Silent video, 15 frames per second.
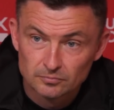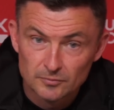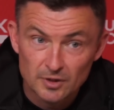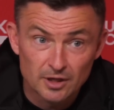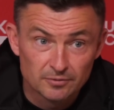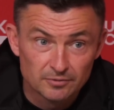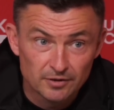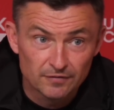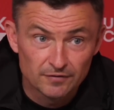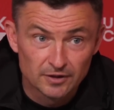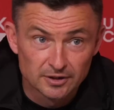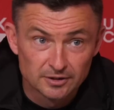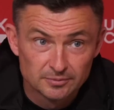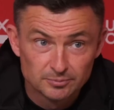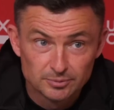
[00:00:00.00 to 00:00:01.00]
Yeah,
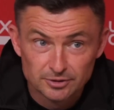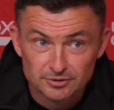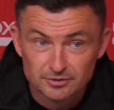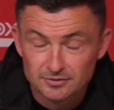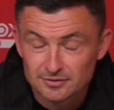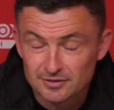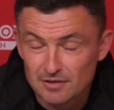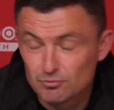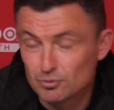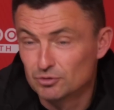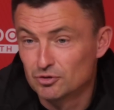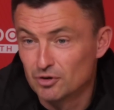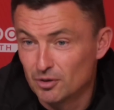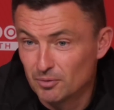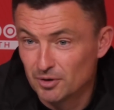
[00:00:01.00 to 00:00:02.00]
definitely.
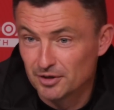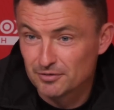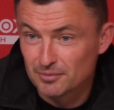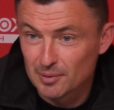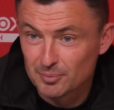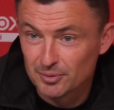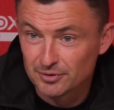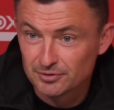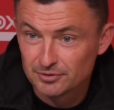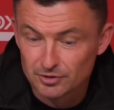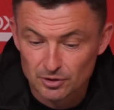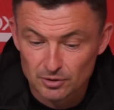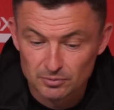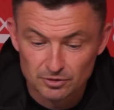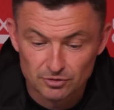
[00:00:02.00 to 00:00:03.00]
Everyone's got to want it to happen,
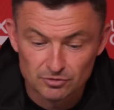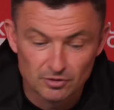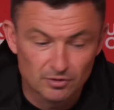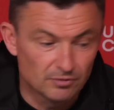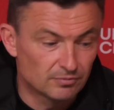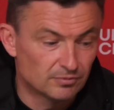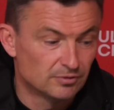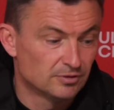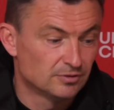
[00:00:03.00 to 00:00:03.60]
you know? It's not...